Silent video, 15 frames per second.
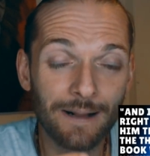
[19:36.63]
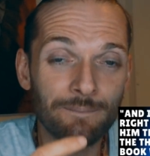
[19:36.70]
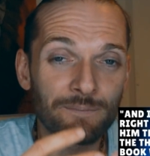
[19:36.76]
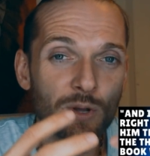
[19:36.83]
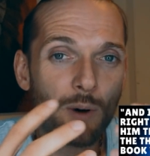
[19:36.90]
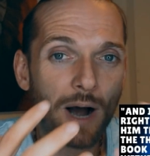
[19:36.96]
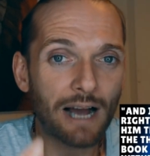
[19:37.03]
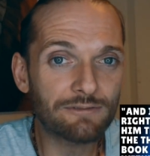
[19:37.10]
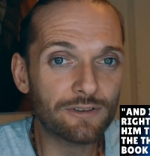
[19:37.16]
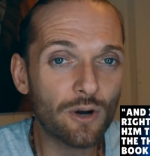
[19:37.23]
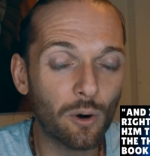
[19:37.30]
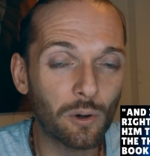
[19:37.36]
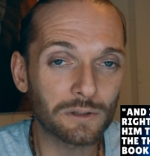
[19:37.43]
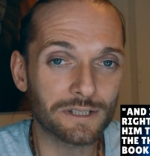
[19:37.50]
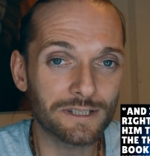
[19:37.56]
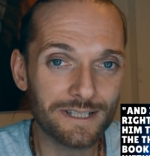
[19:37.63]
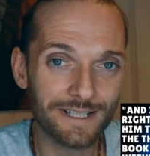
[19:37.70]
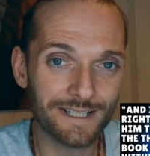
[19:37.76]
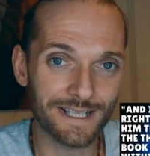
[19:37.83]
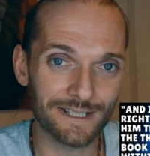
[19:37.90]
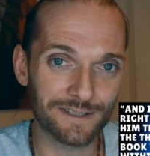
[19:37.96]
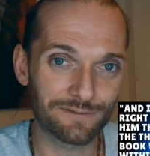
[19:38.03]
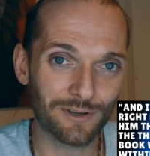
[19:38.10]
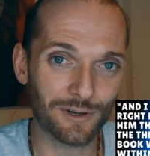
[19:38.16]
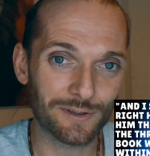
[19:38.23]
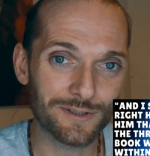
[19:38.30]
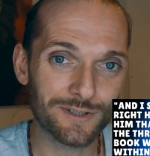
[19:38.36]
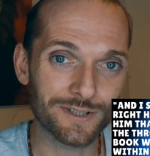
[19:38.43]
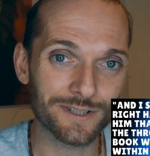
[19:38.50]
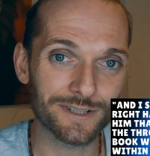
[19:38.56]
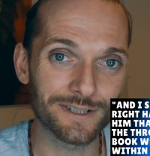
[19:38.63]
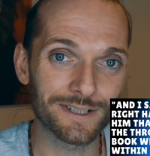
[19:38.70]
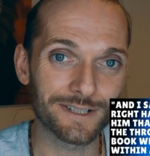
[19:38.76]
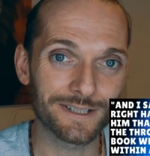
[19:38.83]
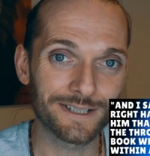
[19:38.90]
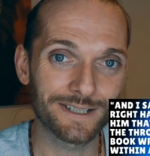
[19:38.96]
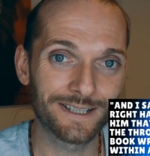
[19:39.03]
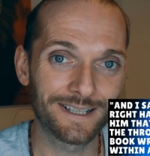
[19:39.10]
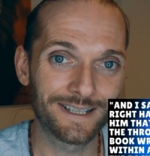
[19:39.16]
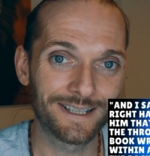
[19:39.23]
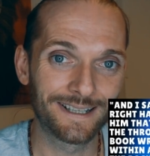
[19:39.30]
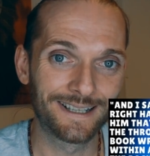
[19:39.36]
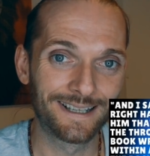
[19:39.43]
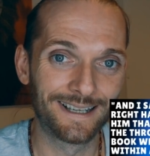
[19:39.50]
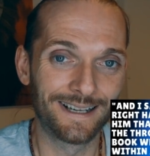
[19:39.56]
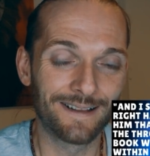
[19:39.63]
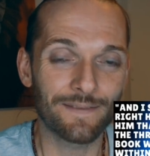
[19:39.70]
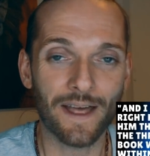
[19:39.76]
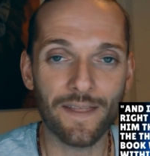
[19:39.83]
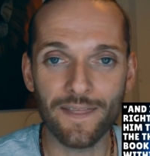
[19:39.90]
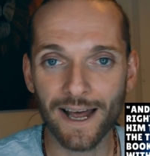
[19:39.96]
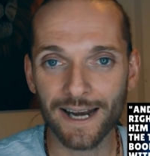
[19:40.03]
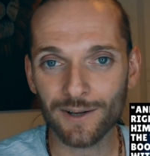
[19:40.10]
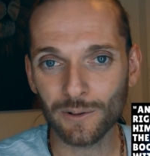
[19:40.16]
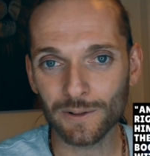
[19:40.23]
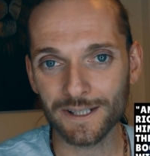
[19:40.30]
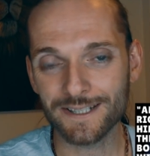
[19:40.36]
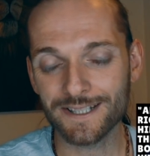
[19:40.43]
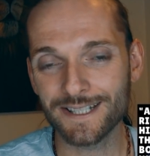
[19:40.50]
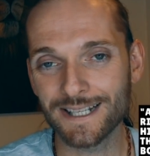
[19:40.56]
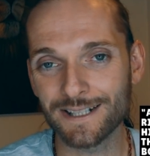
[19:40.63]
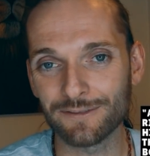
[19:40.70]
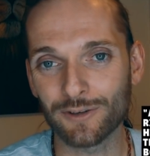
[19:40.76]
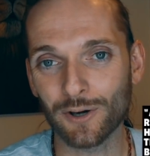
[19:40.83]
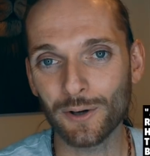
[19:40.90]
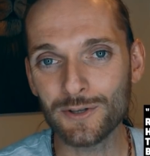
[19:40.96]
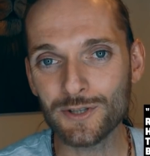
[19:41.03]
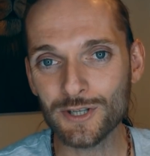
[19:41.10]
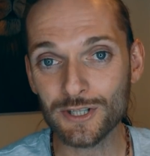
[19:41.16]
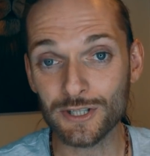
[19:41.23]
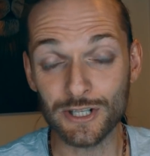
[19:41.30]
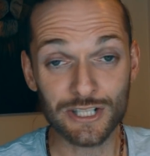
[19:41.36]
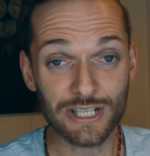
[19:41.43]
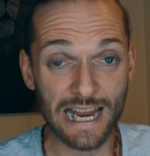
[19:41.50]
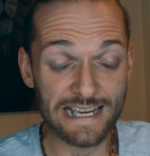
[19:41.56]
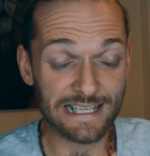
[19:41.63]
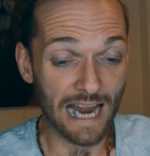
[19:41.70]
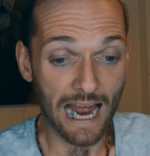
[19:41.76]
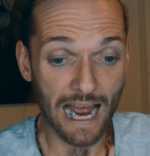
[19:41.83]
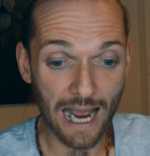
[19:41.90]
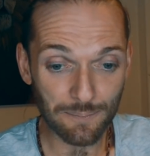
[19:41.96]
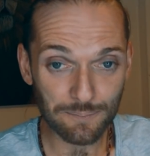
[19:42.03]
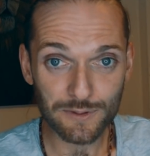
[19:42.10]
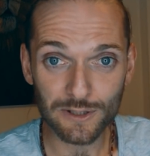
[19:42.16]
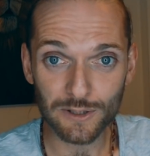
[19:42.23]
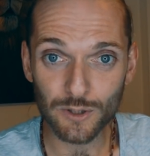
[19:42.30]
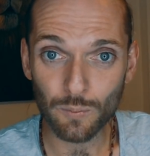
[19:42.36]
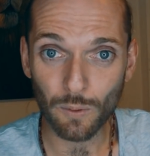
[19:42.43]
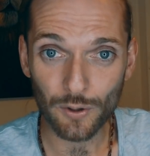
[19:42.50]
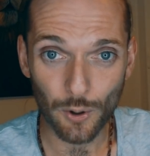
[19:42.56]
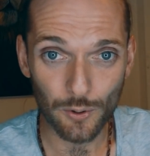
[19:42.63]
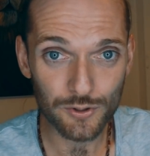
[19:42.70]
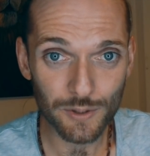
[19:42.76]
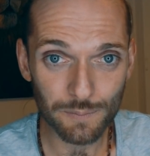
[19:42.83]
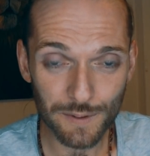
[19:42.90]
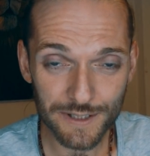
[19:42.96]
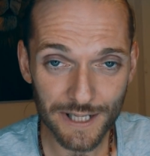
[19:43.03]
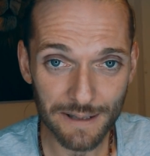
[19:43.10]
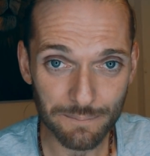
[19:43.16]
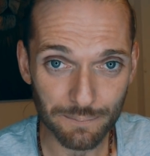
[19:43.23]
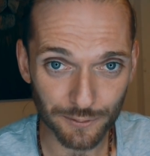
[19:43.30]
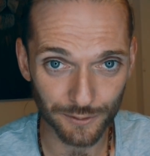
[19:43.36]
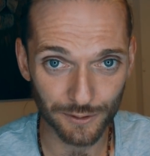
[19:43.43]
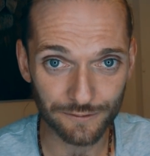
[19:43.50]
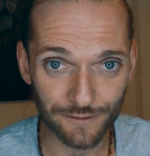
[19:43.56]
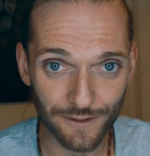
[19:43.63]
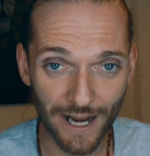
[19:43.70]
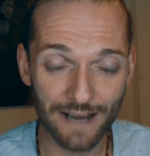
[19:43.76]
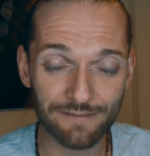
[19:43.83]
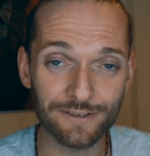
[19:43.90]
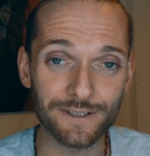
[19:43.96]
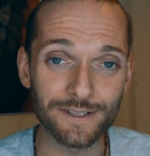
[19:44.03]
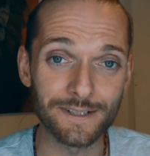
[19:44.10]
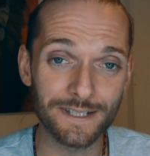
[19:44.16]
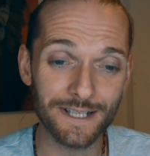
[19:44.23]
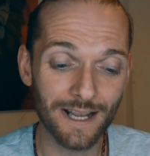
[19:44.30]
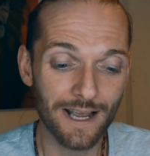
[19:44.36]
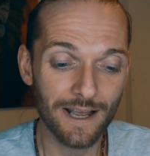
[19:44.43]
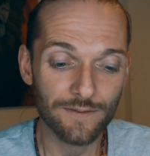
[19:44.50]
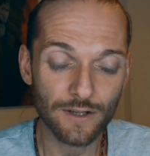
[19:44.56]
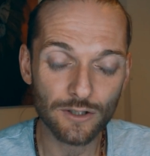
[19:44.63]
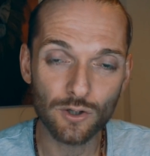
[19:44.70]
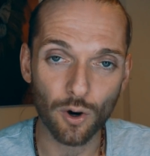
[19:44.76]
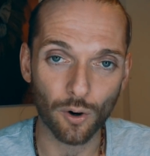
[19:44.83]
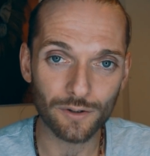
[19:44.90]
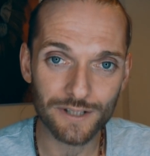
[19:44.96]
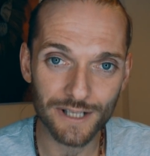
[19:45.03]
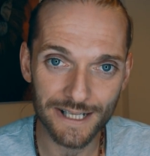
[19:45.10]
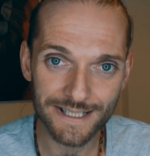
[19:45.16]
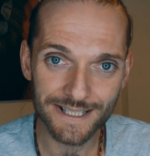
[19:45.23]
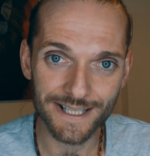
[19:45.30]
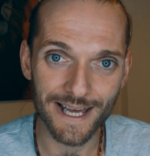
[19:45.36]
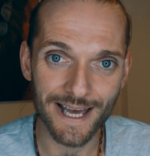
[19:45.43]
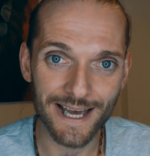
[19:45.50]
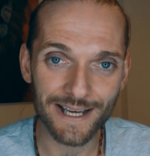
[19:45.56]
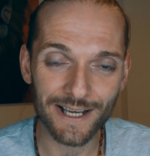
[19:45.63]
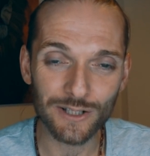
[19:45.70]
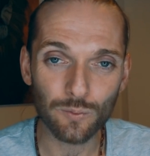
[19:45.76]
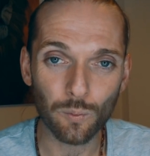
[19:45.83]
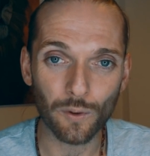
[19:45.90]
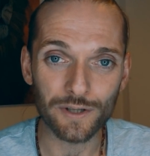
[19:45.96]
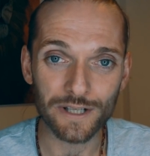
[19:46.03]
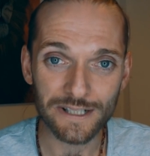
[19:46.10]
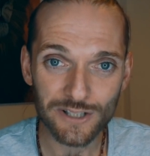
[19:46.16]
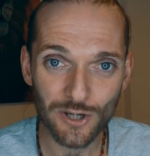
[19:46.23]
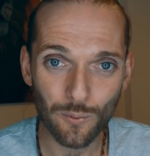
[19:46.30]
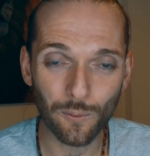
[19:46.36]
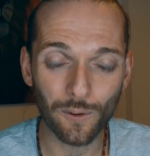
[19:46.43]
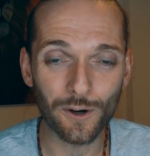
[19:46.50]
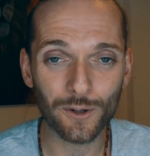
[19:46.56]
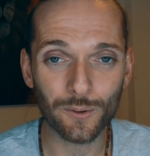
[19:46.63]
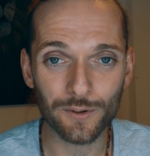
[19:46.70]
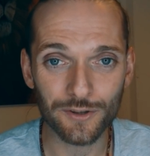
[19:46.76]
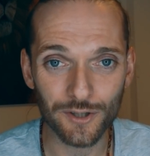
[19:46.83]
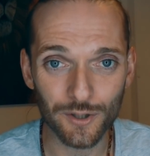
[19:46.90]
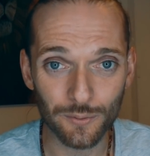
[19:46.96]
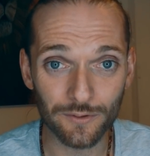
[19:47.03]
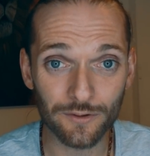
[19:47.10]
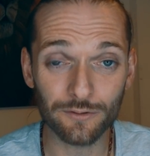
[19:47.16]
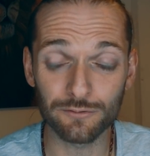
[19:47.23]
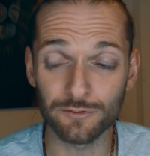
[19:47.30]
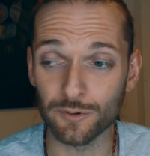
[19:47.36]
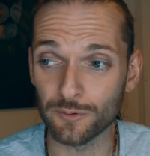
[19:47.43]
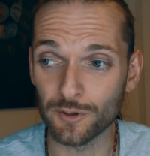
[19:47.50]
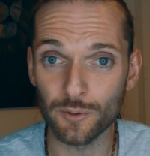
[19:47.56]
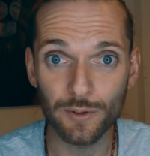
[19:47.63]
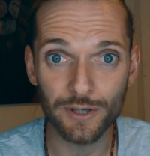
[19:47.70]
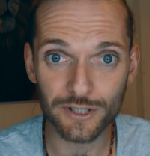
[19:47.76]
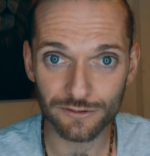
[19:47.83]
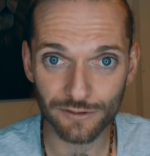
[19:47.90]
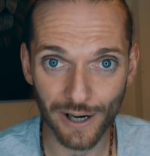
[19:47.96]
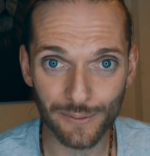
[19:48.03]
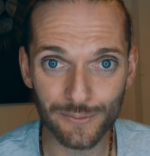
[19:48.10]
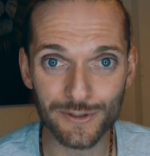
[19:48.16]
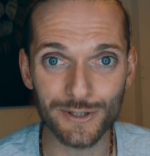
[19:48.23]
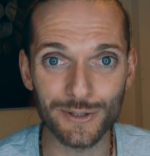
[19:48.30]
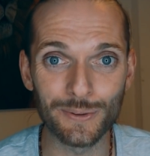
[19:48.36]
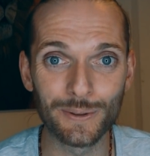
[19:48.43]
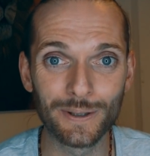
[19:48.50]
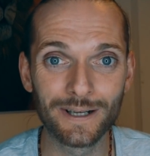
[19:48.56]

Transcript: You have an altered state of consciousness. And that altered state of consciousness is absolute 100% proof and evidence that God is there and wanting to work with you and through you and around you.